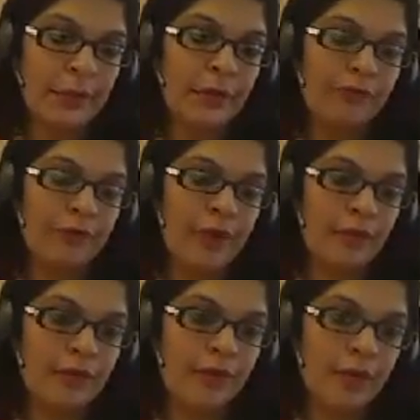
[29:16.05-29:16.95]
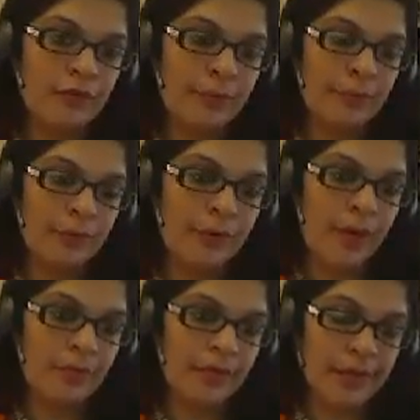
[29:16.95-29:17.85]
go for an undergraduate
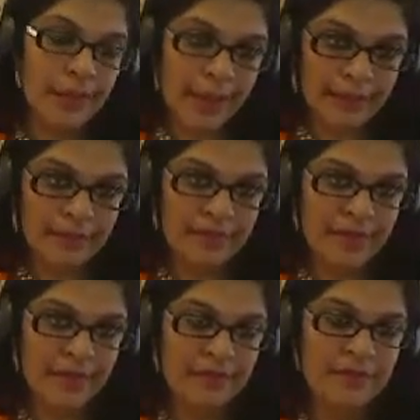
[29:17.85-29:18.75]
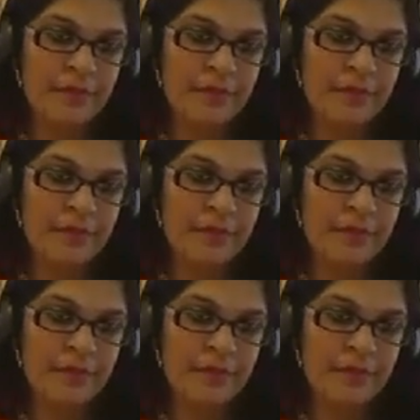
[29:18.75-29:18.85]
program in the United States,